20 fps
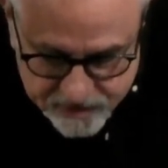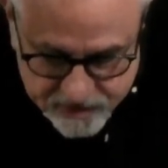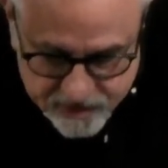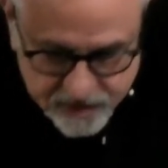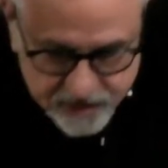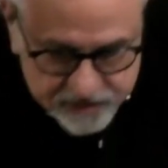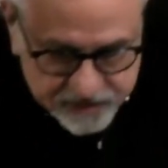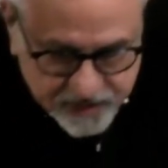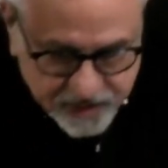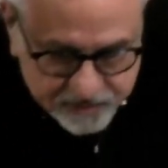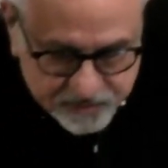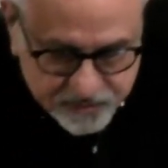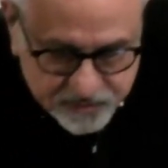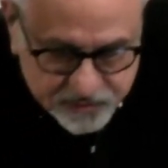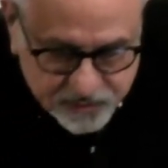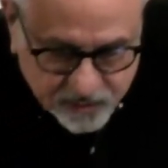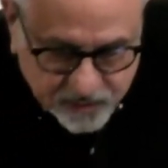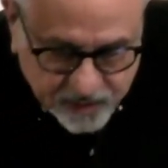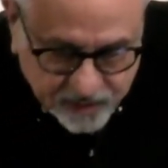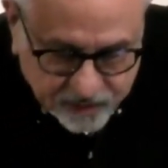Chapter
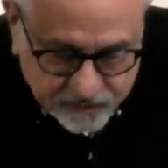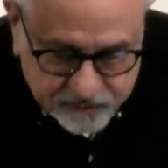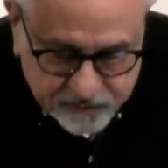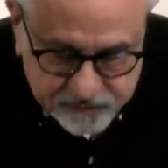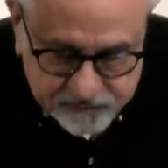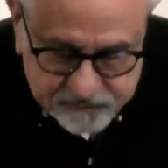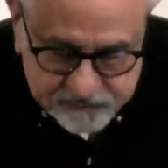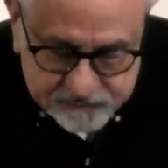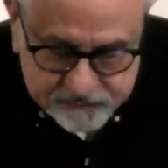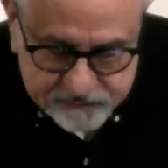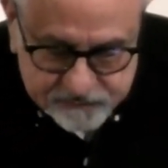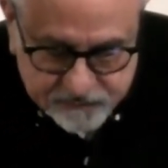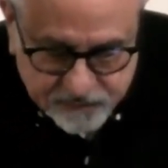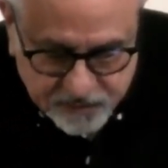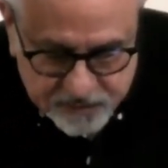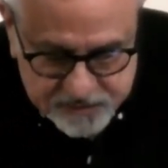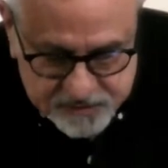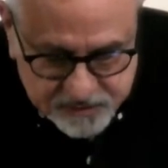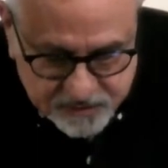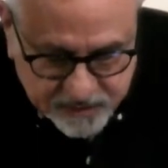12,
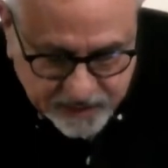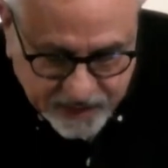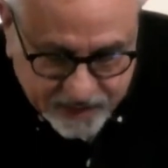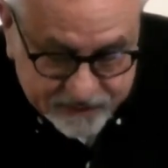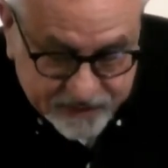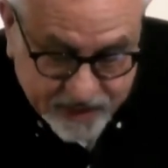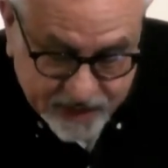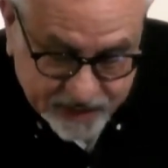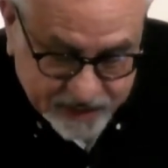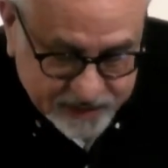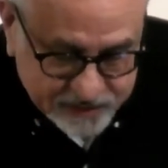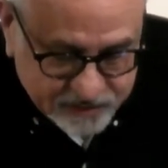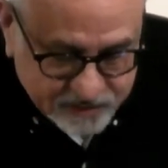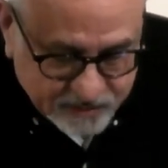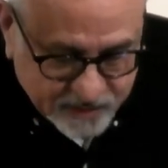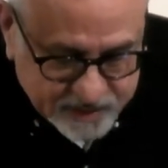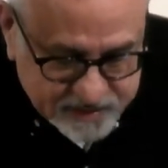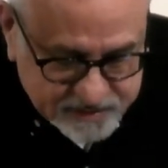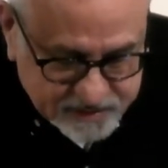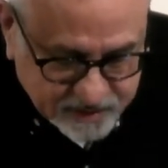verse 3. I've got to get there
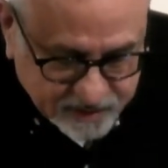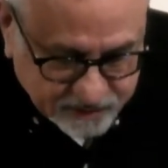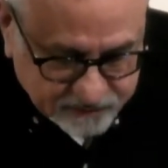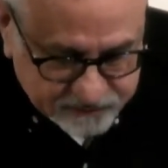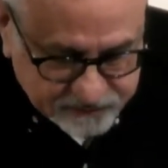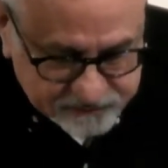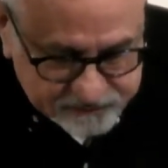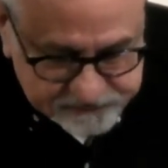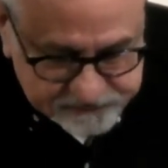myself.